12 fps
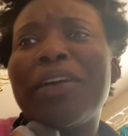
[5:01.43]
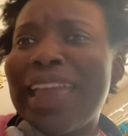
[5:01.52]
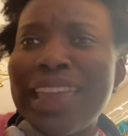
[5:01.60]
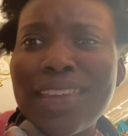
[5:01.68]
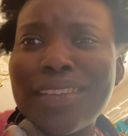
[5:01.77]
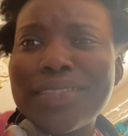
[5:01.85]

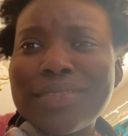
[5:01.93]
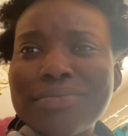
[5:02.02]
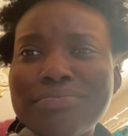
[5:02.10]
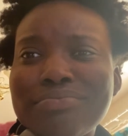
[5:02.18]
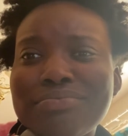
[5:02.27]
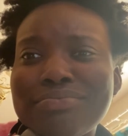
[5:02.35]
eight.
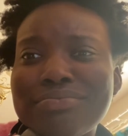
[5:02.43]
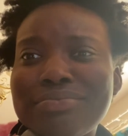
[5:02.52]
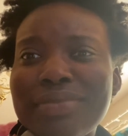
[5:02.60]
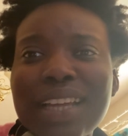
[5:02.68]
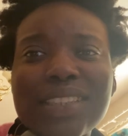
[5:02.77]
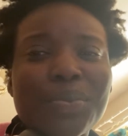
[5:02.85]

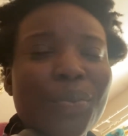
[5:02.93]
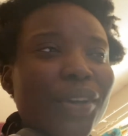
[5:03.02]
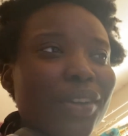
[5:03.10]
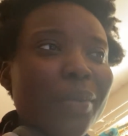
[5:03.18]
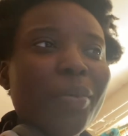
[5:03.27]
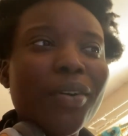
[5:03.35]
That's
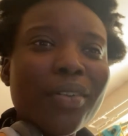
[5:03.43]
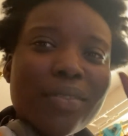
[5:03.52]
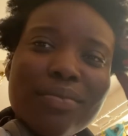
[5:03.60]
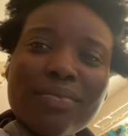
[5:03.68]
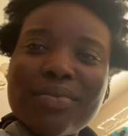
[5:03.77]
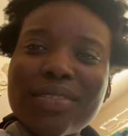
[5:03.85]
workable.
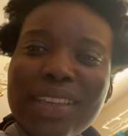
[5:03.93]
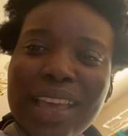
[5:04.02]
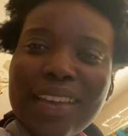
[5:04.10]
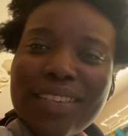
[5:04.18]
Okay,